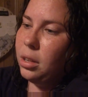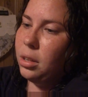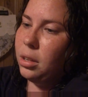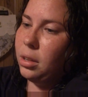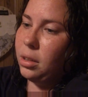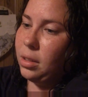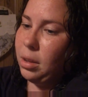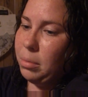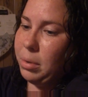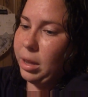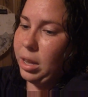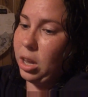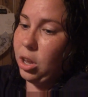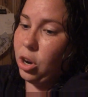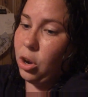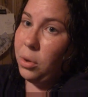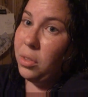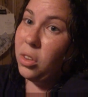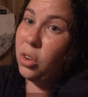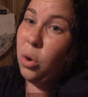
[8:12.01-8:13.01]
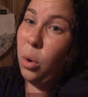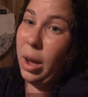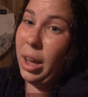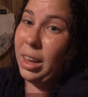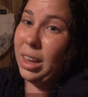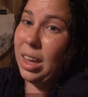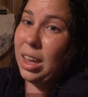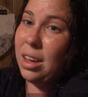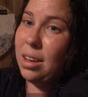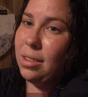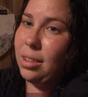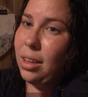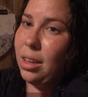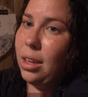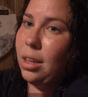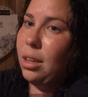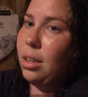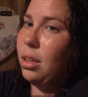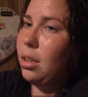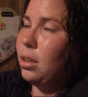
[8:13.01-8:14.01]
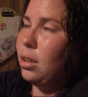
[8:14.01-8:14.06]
because I'm like, you know, it's quick, easy,